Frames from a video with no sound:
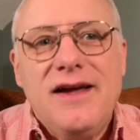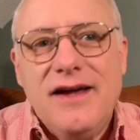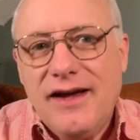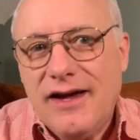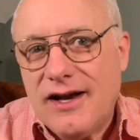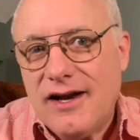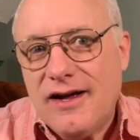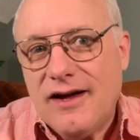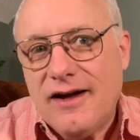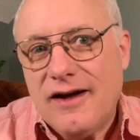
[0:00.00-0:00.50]

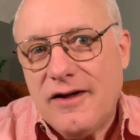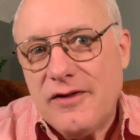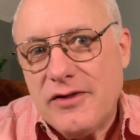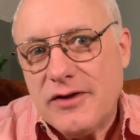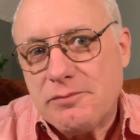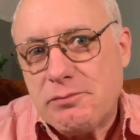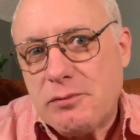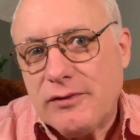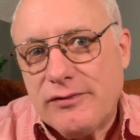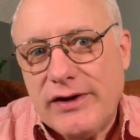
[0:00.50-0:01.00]
and
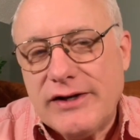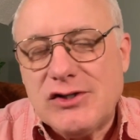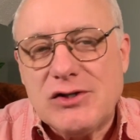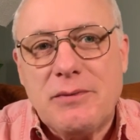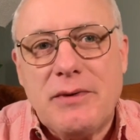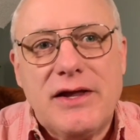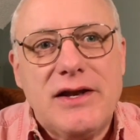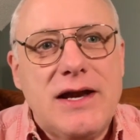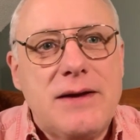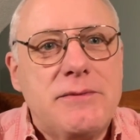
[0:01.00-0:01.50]
the professor
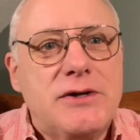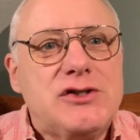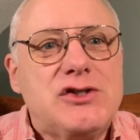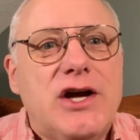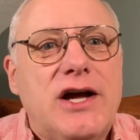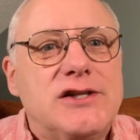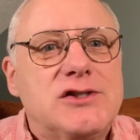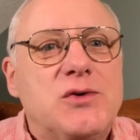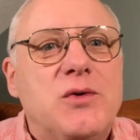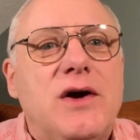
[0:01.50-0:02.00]
by the name of
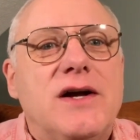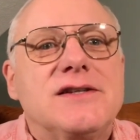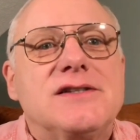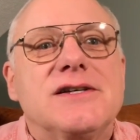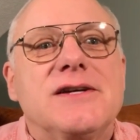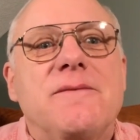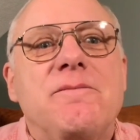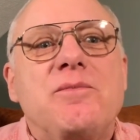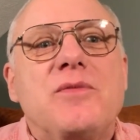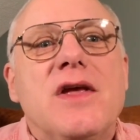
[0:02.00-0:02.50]
John
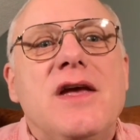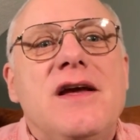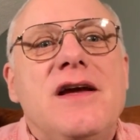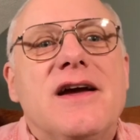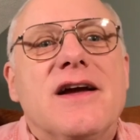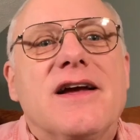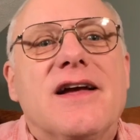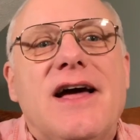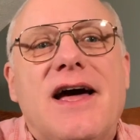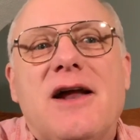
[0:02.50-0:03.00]
Swanson
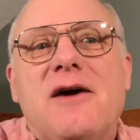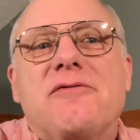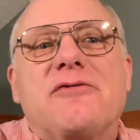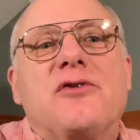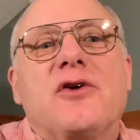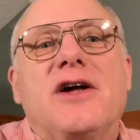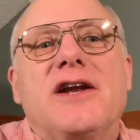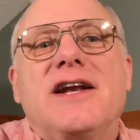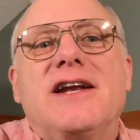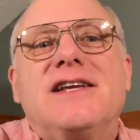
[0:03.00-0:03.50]
got up
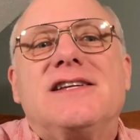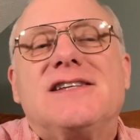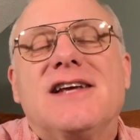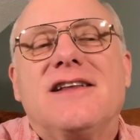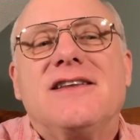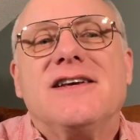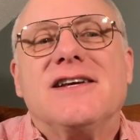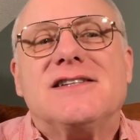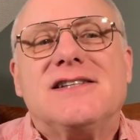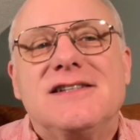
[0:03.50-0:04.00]
front and he said this.